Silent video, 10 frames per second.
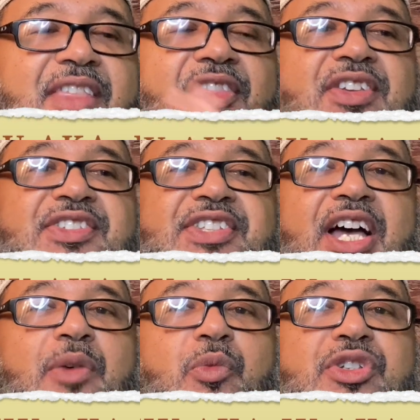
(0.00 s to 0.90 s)
This
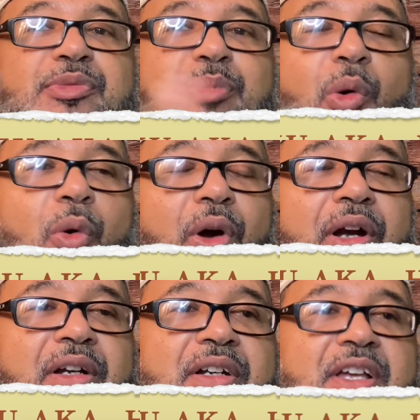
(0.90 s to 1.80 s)
son was
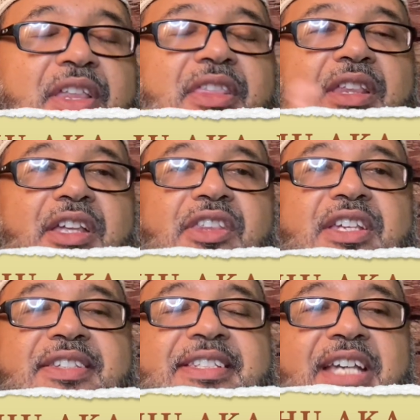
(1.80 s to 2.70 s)
born.
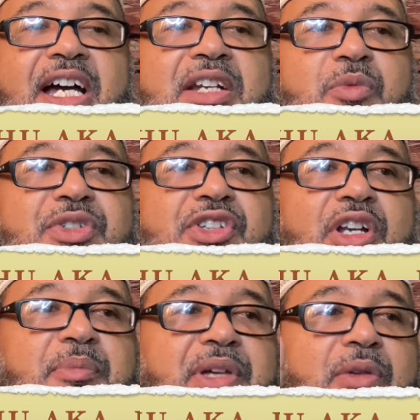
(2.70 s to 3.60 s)
This son was going
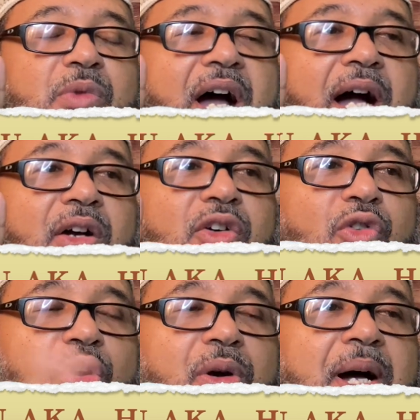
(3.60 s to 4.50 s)
to be
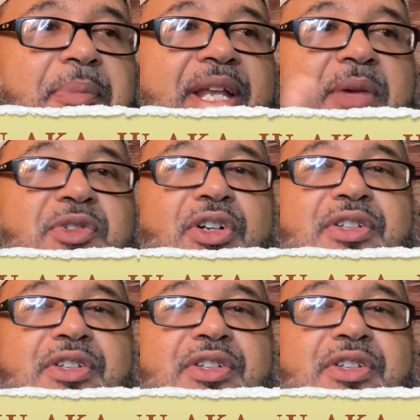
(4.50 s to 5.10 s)
grow up, and he was going to